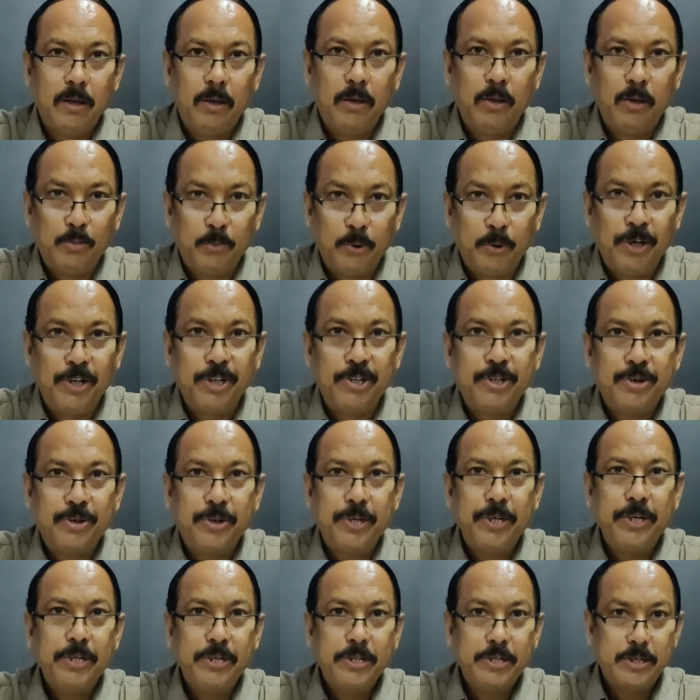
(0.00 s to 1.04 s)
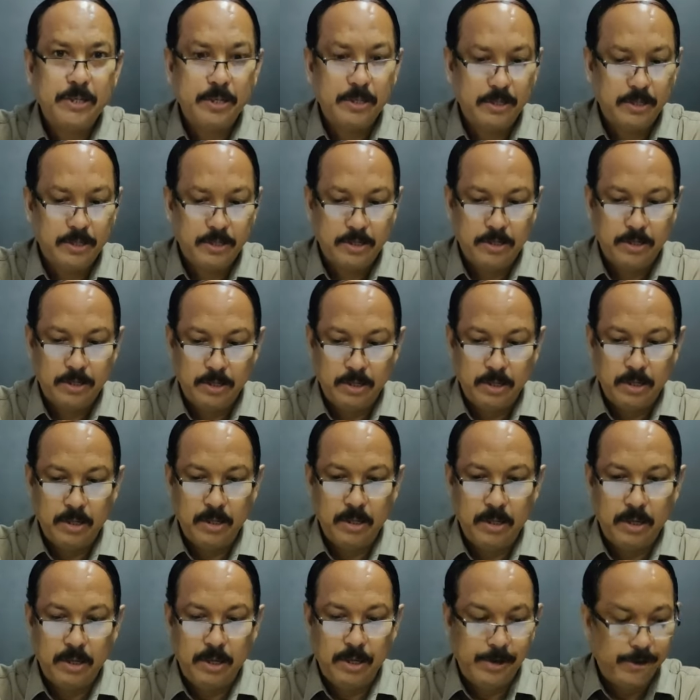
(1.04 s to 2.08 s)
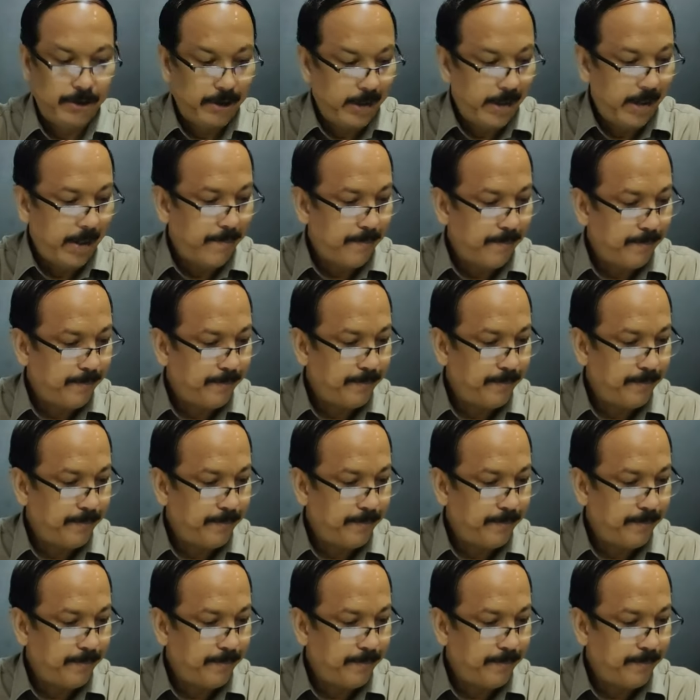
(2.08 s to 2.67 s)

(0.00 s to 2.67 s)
Good morning students. Here I am